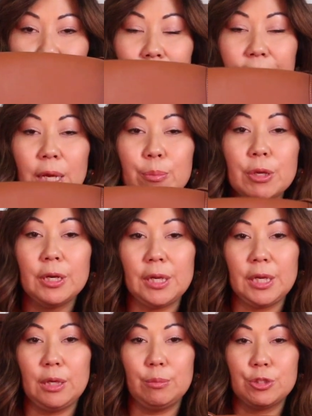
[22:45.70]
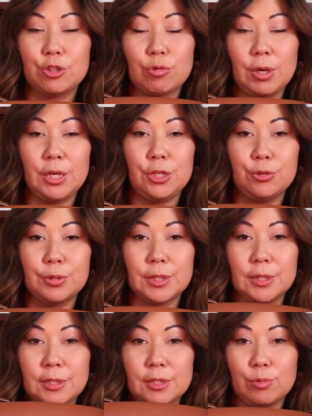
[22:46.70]
so I am going to aim to try and use
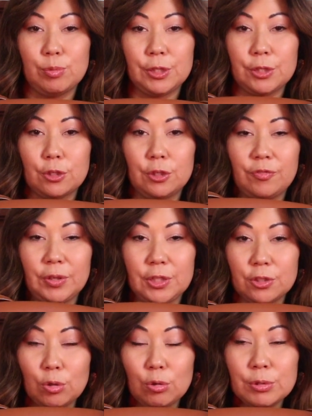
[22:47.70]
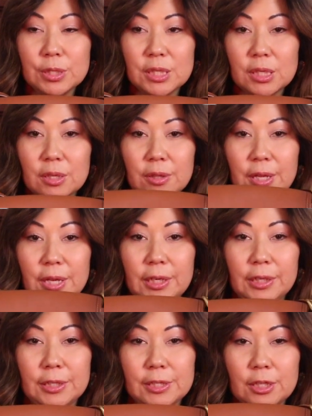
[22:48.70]
this winter. If I don't, then
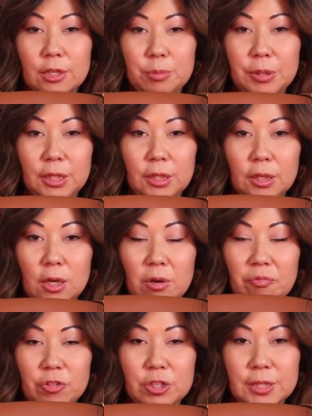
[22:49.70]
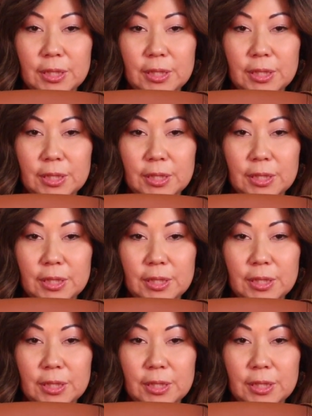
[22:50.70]
it is going to be up for